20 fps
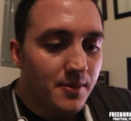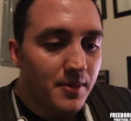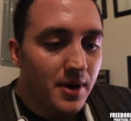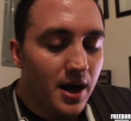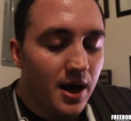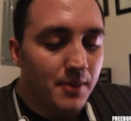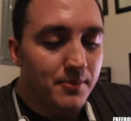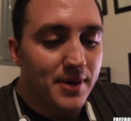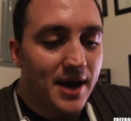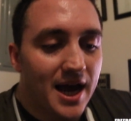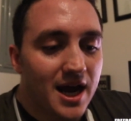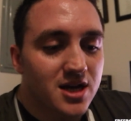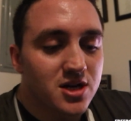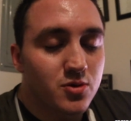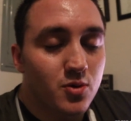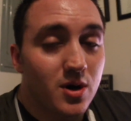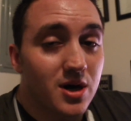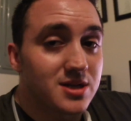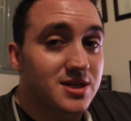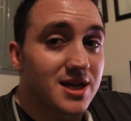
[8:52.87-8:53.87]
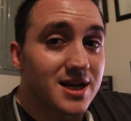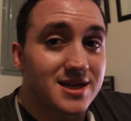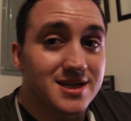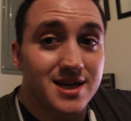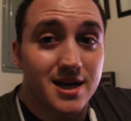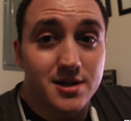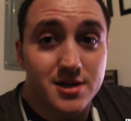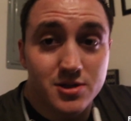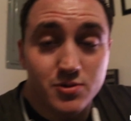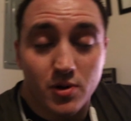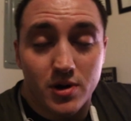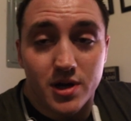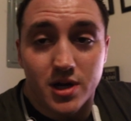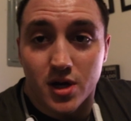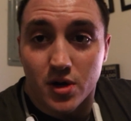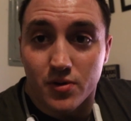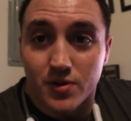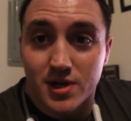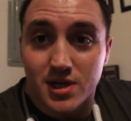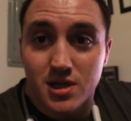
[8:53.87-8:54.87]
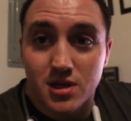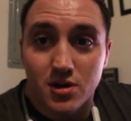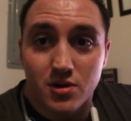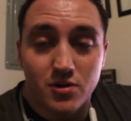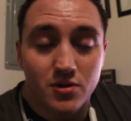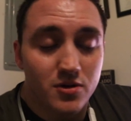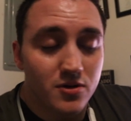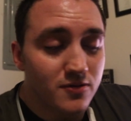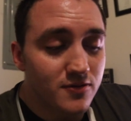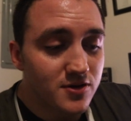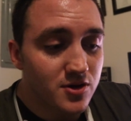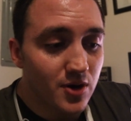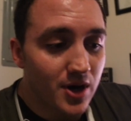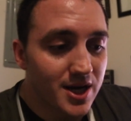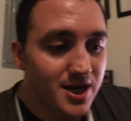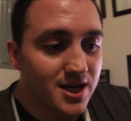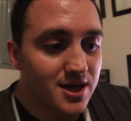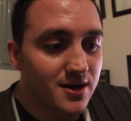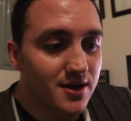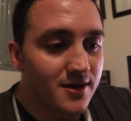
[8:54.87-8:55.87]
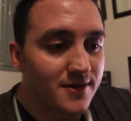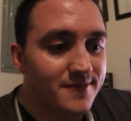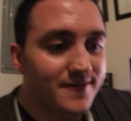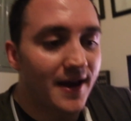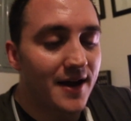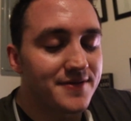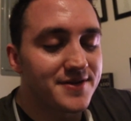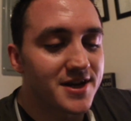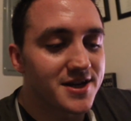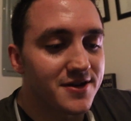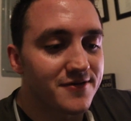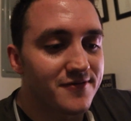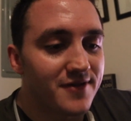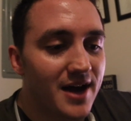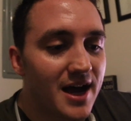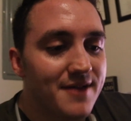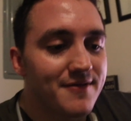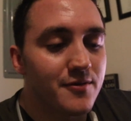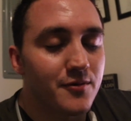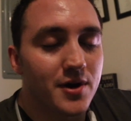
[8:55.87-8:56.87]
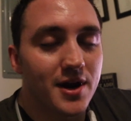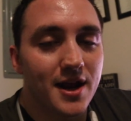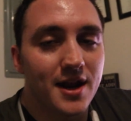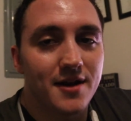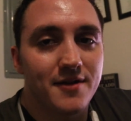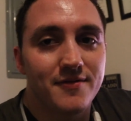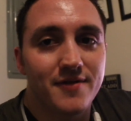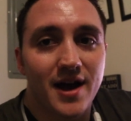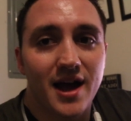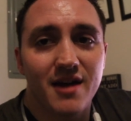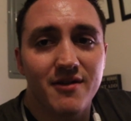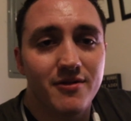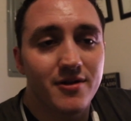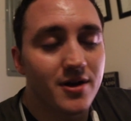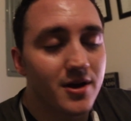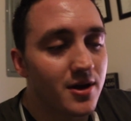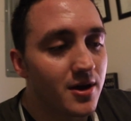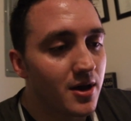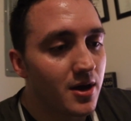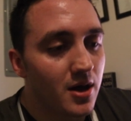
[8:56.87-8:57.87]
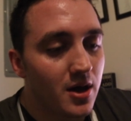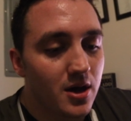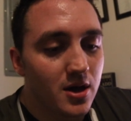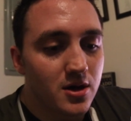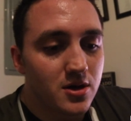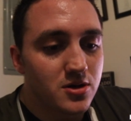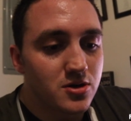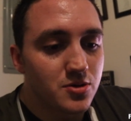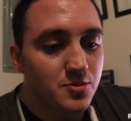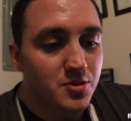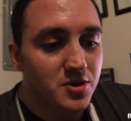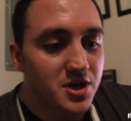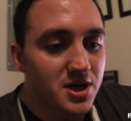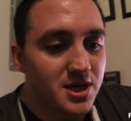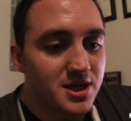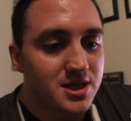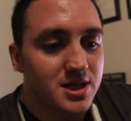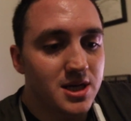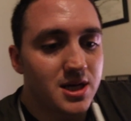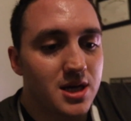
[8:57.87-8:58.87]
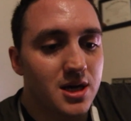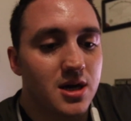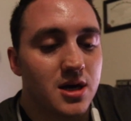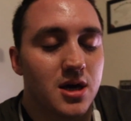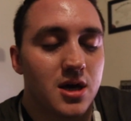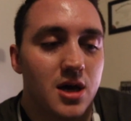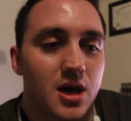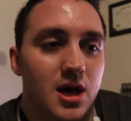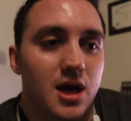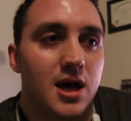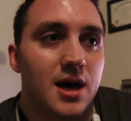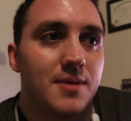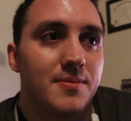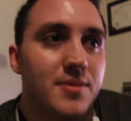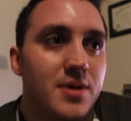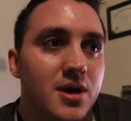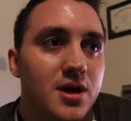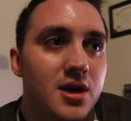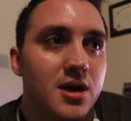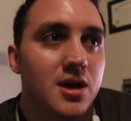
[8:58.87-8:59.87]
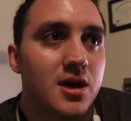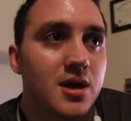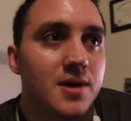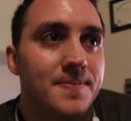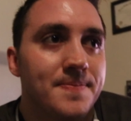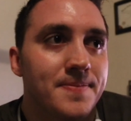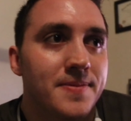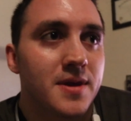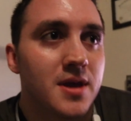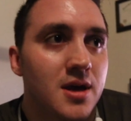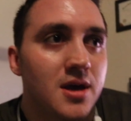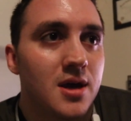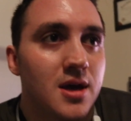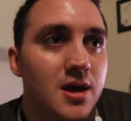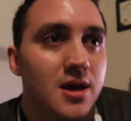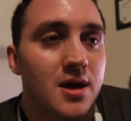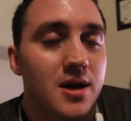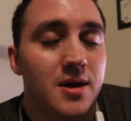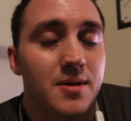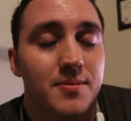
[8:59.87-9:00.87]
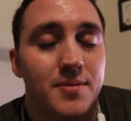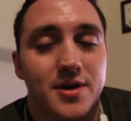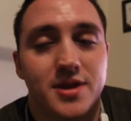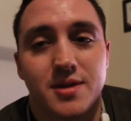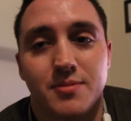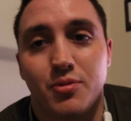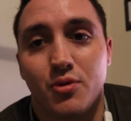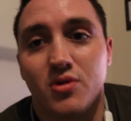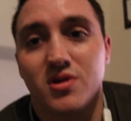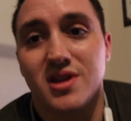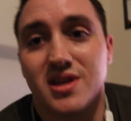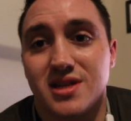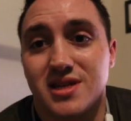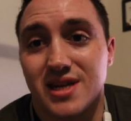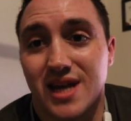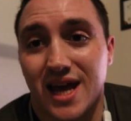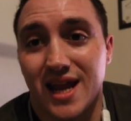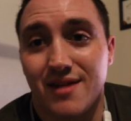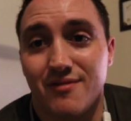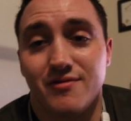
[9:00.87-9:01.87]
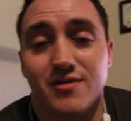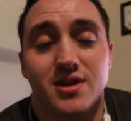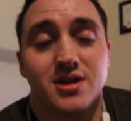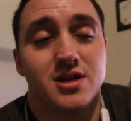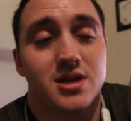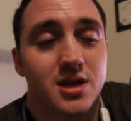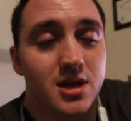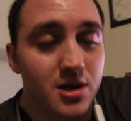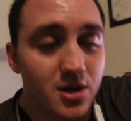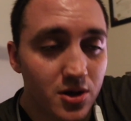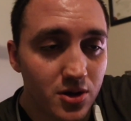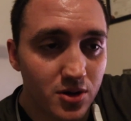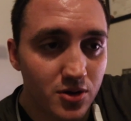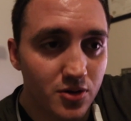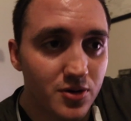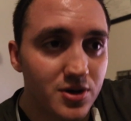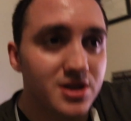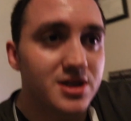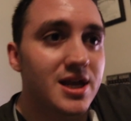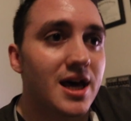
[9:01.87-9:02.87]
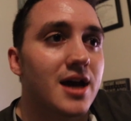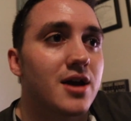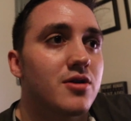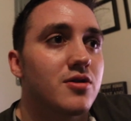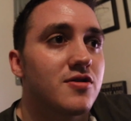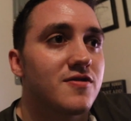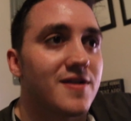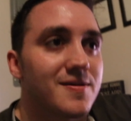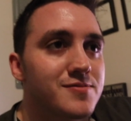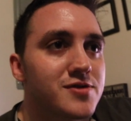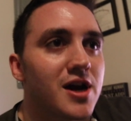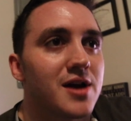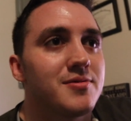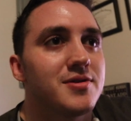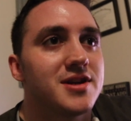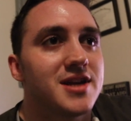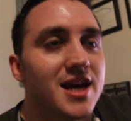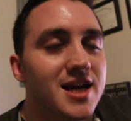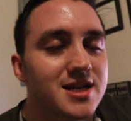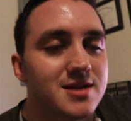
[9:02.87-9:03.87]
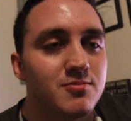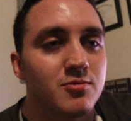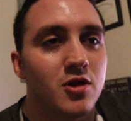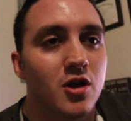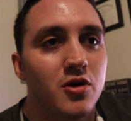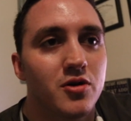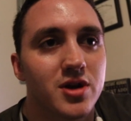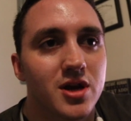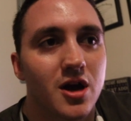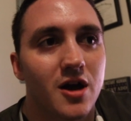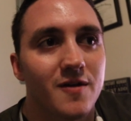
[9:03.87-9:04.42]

Uh, back squats, like I said, I just wanted to grease the groove, so I did five sets of five at 185. Super easy. Um, but the point is to kind of just grease that groove. I'm trying to take some loading